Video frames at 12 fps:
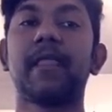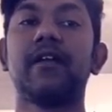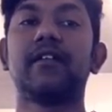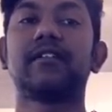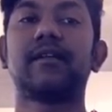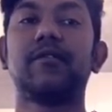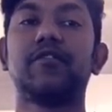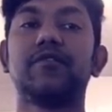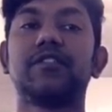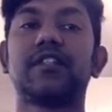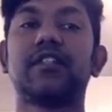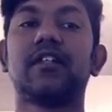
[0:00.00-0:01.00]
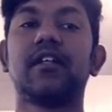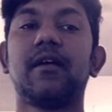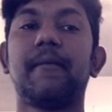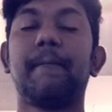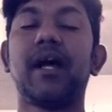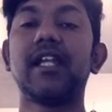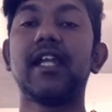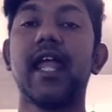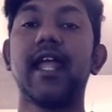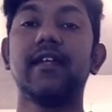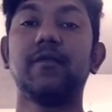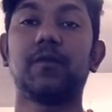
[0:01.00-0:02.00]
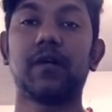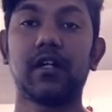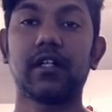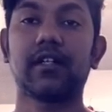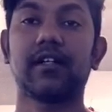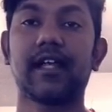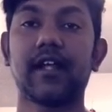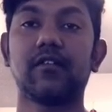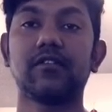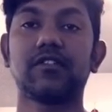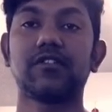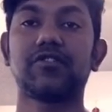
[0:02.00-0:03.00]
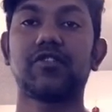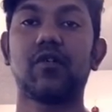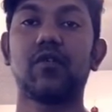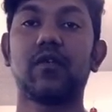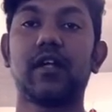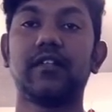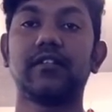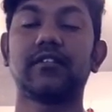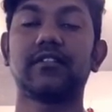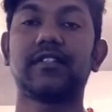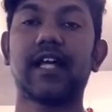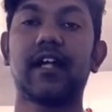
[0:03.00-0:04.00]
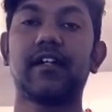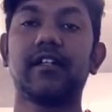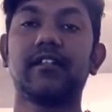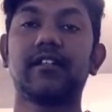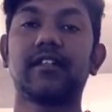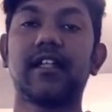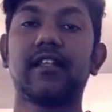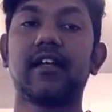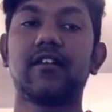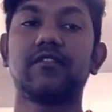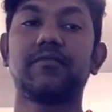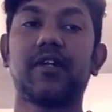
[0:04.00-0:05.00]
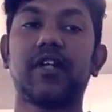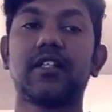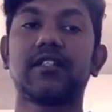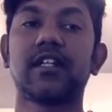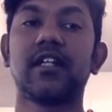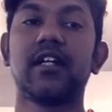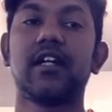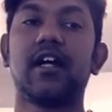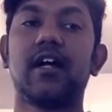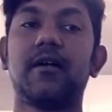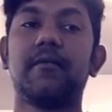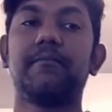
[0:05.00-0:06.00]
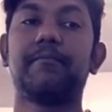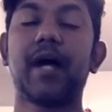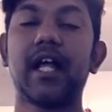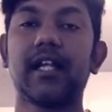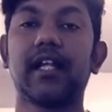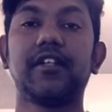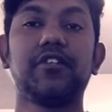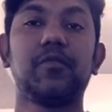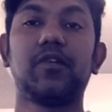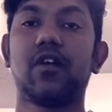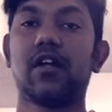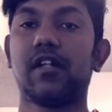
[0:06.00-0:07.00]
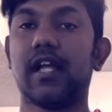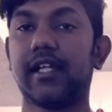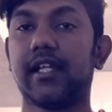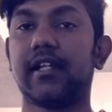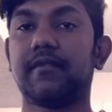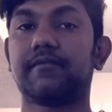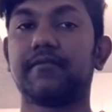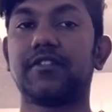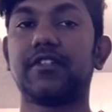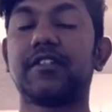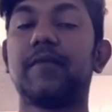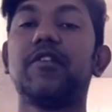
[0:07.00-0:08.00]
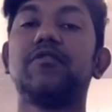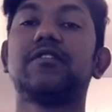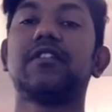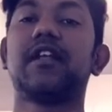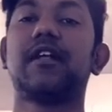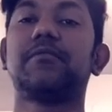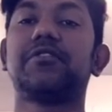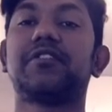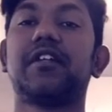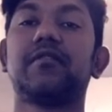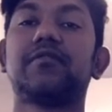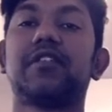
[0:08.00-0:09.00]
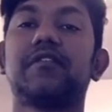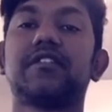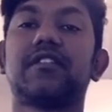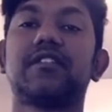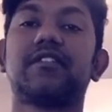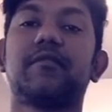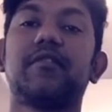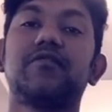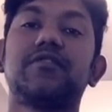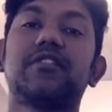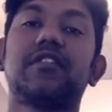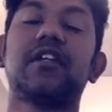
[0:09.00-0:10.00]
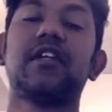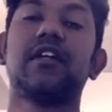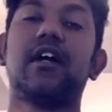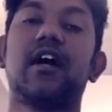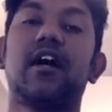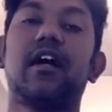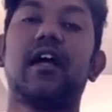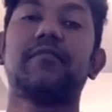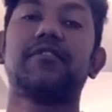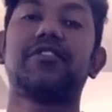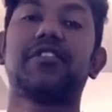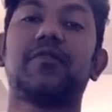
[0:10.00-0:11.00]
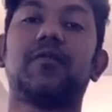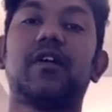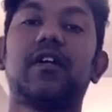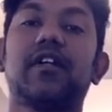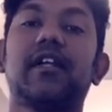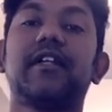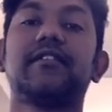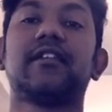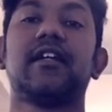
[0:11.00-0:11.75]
someone who's in mundane work can also show in Saturn in the 10th house, because but you would not like it. So someone who's in administrative services, someone who's in administrative work, he's